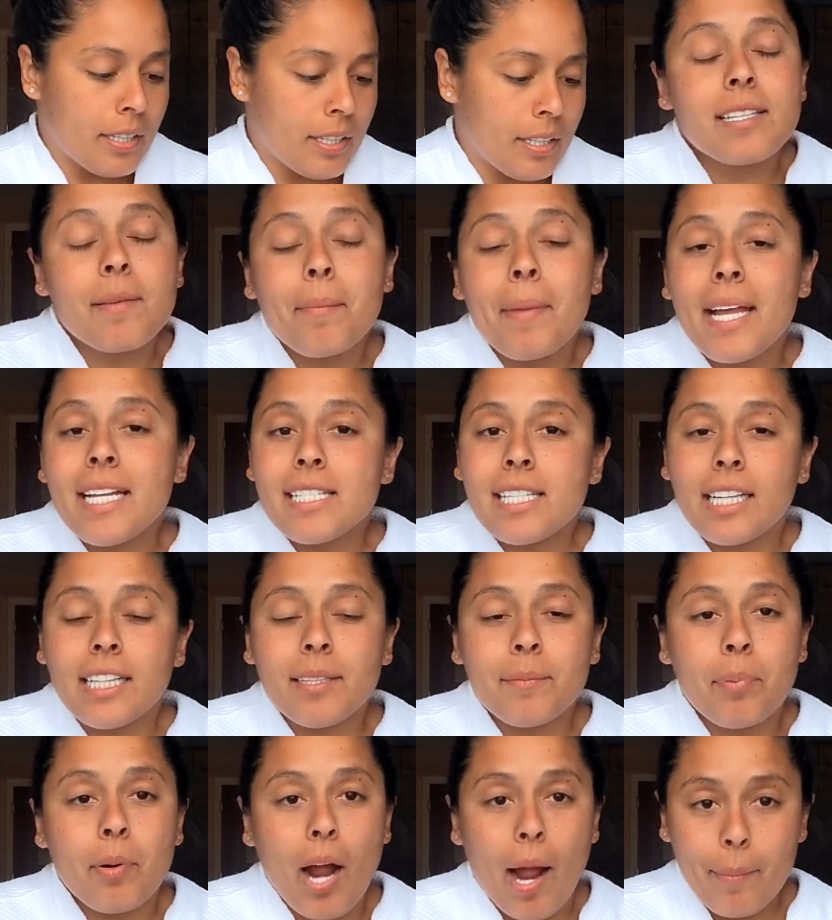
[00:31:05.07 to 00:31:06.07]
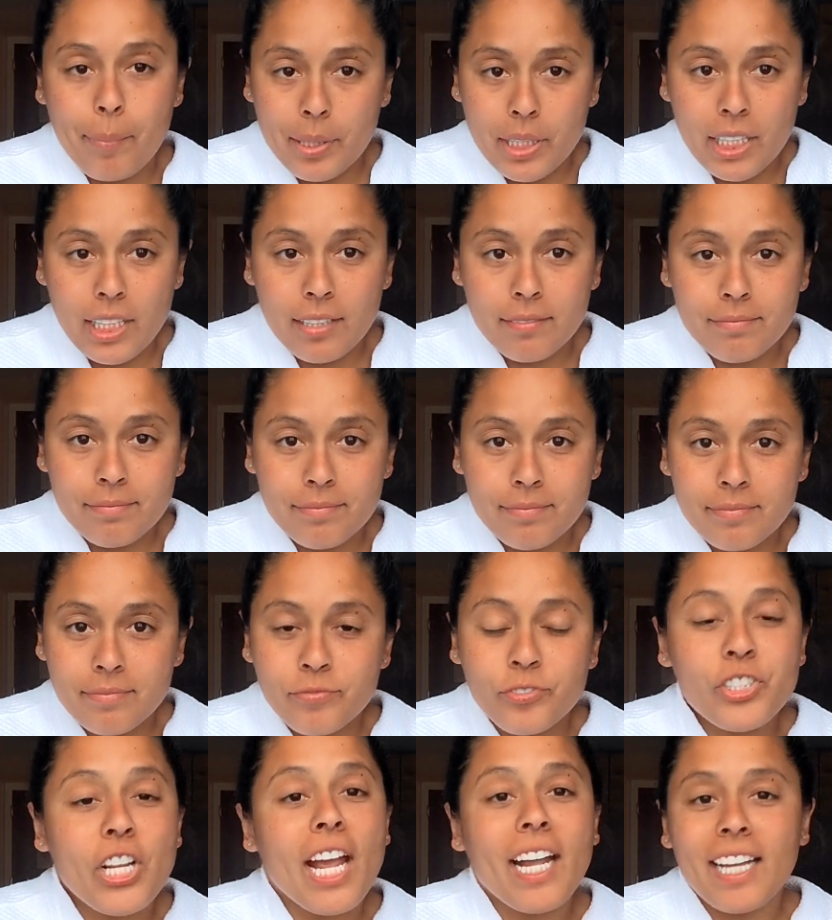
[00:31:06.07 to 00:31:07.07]
It's amazing property.
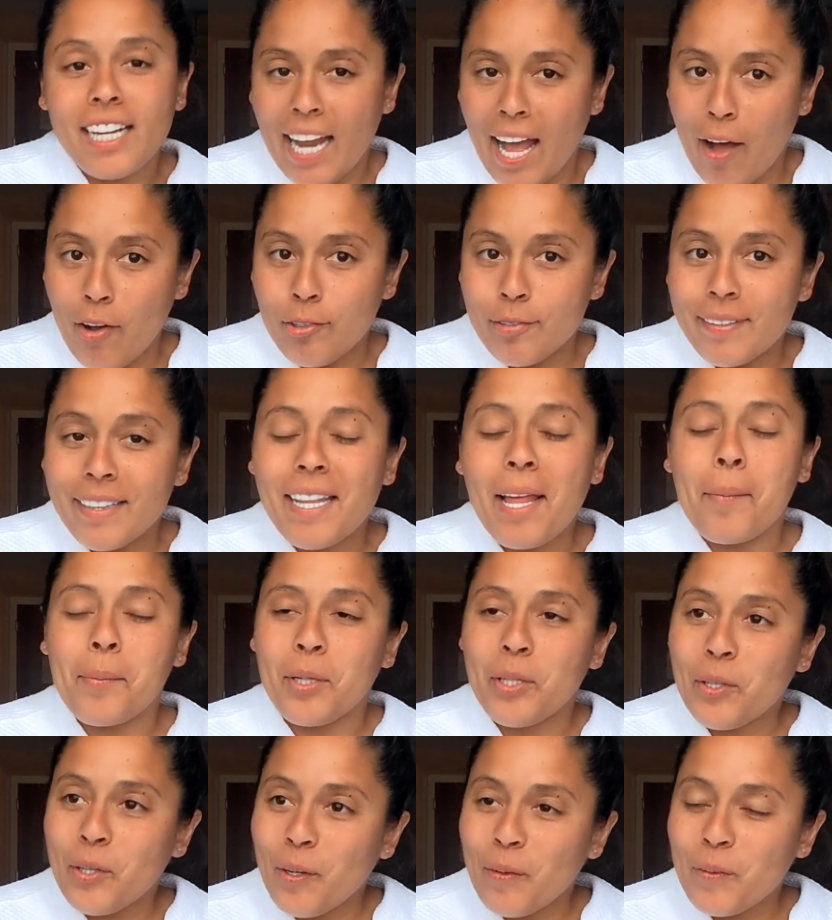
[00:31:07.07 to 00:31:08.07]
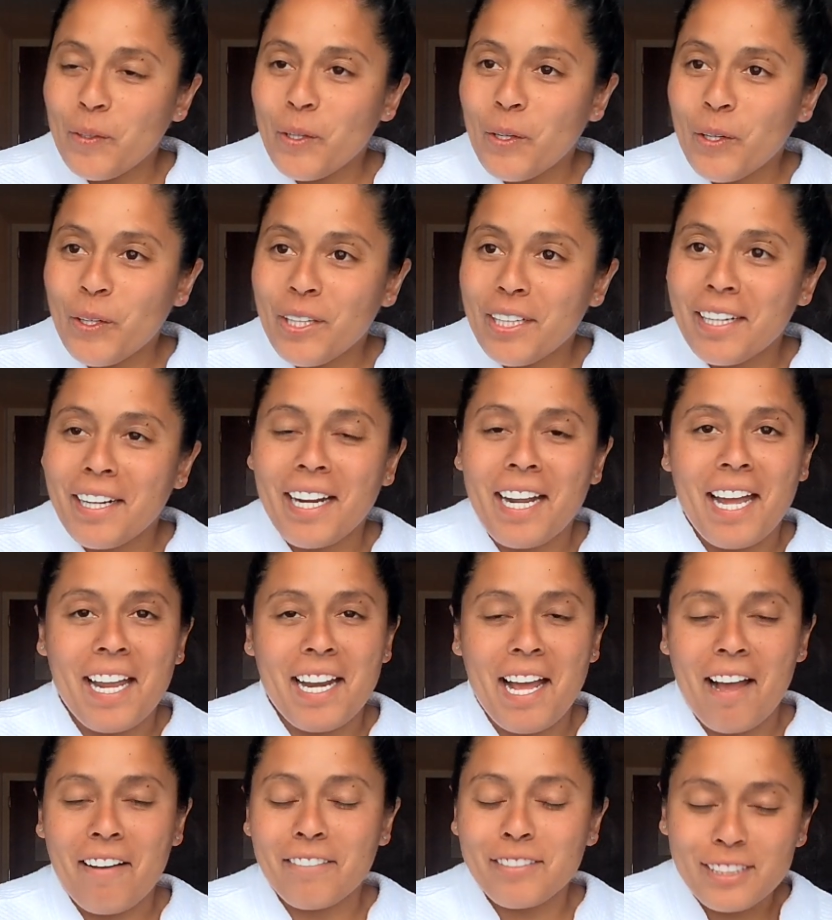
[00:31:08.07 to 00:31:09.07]
Check it out. Let me know if you go there
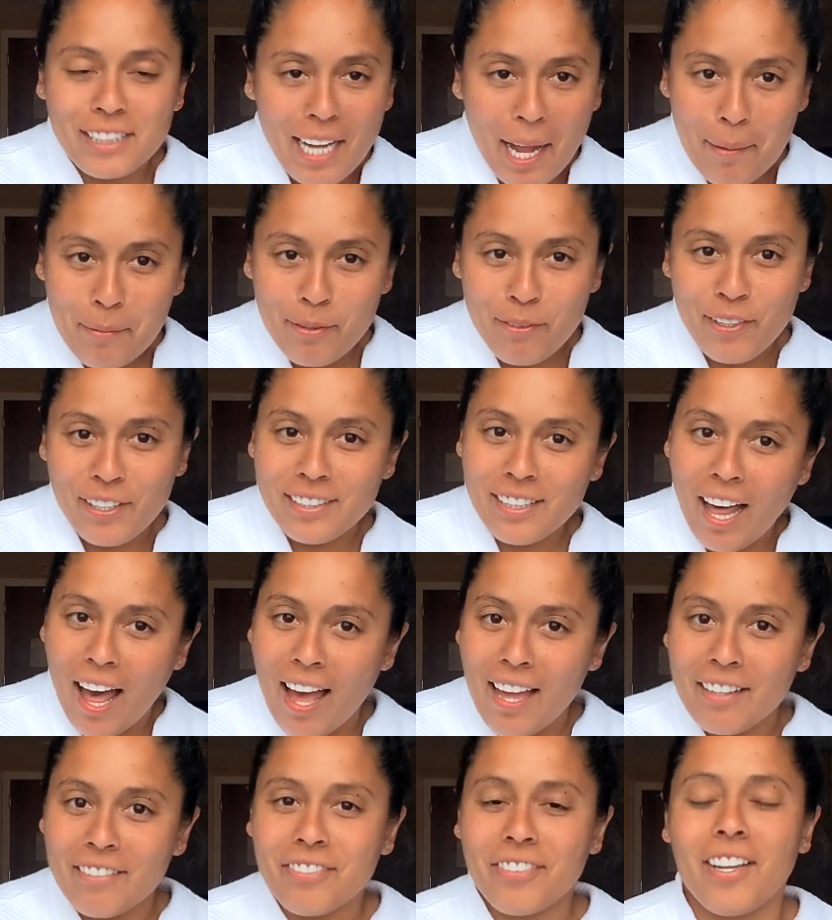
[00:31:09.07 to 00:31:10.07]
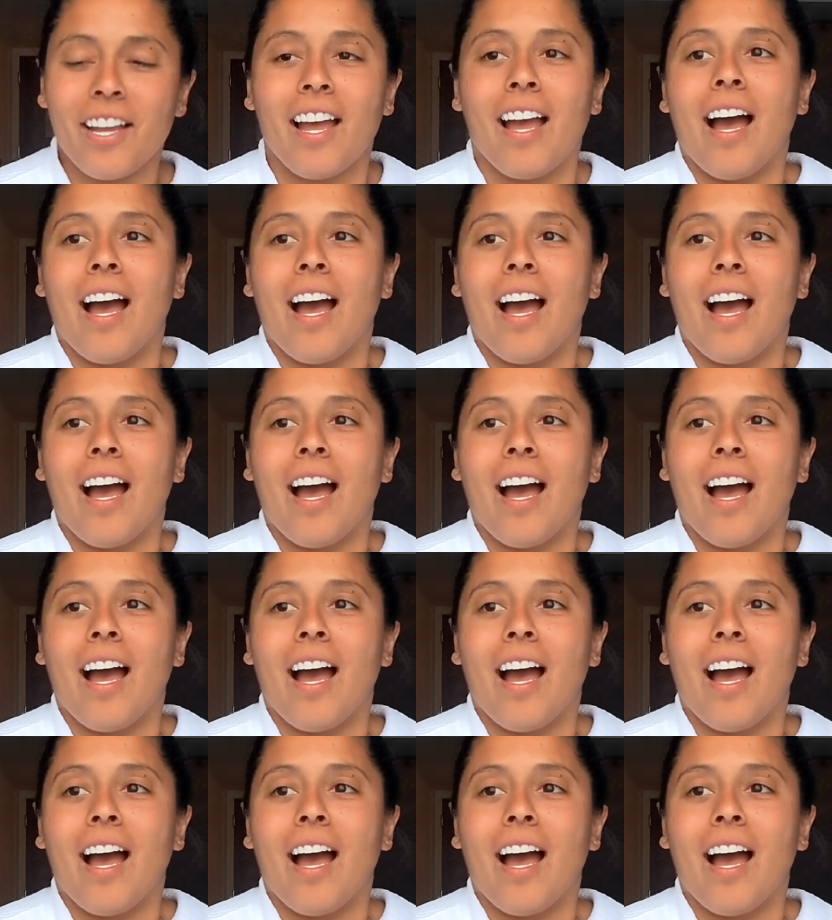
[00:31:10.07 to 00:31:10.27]
and have the time of your life.